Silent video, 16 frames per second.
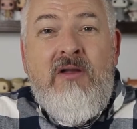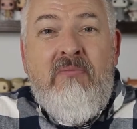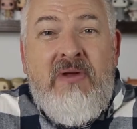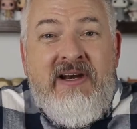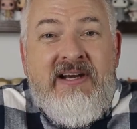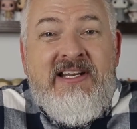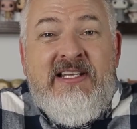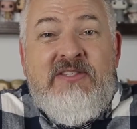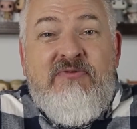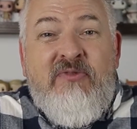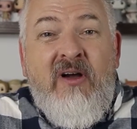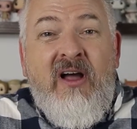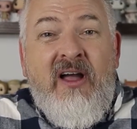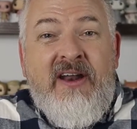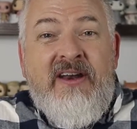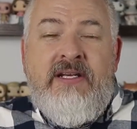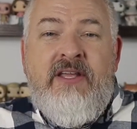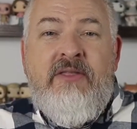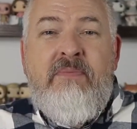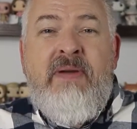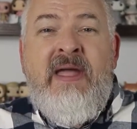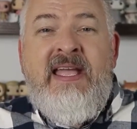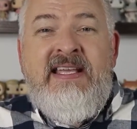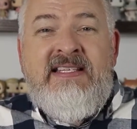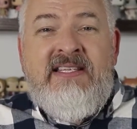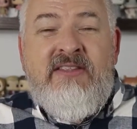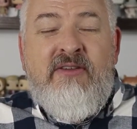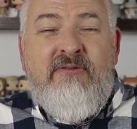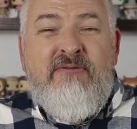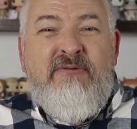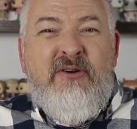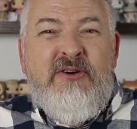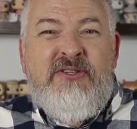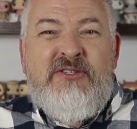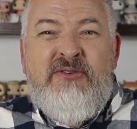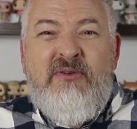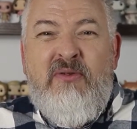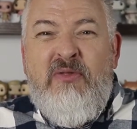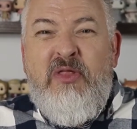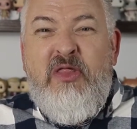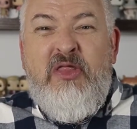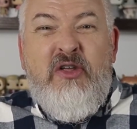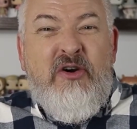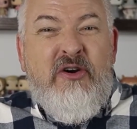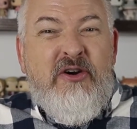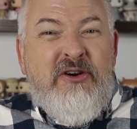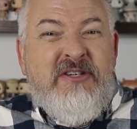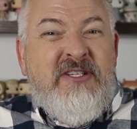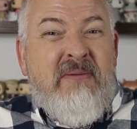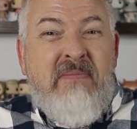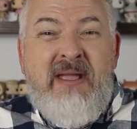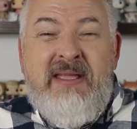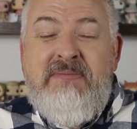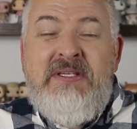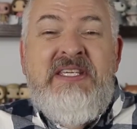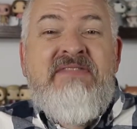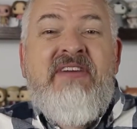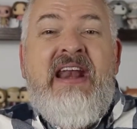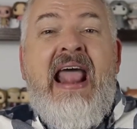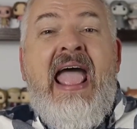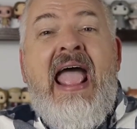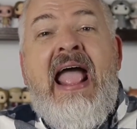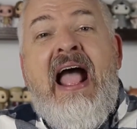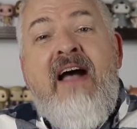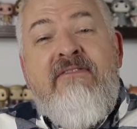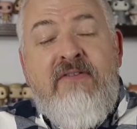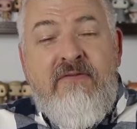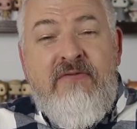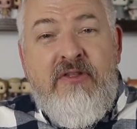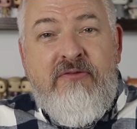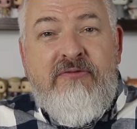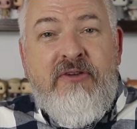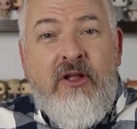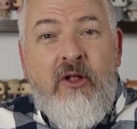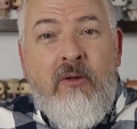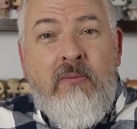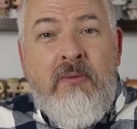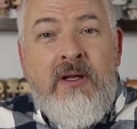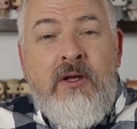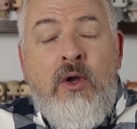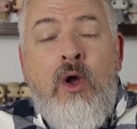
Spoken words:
But it is fun. Now, the pace of the first third to maybe even half of the film,